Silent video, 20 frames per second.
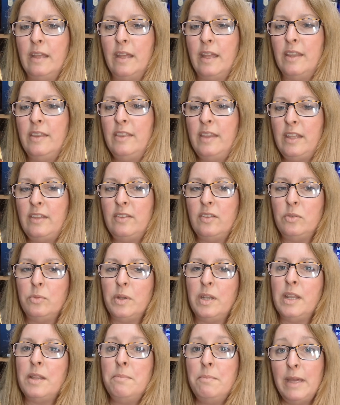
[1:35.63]
And this is
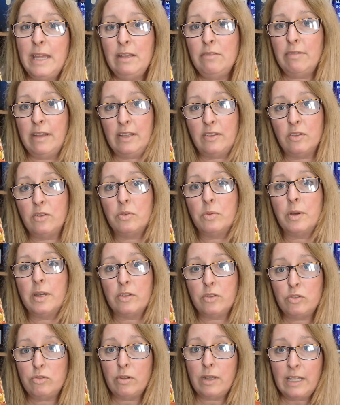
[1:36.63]
one of the main reasons why
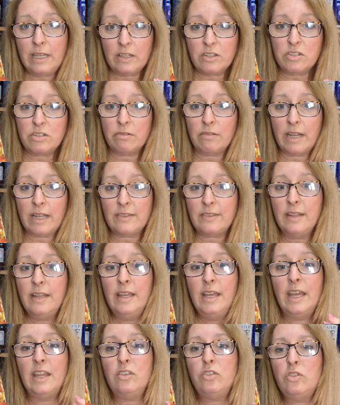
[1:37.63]
Australian Shiraz
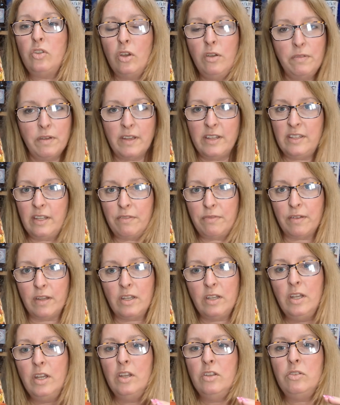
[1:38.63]
is so very different
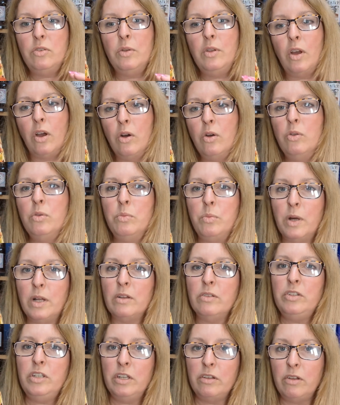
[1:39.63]
to an old
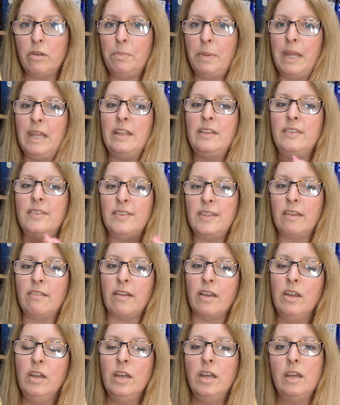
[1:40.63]
world European
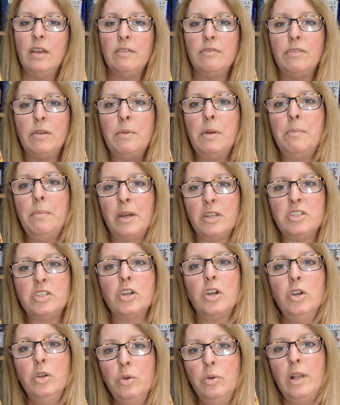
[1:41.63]
Syrah from a much
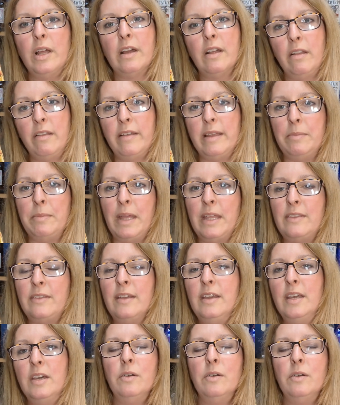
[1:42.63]
cooler climate,